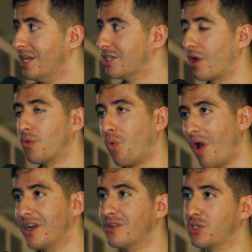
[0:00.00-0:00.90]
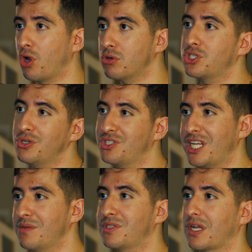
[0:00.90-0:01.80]
So I wanted those two
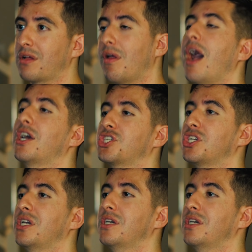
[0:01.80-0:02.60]
teams to clash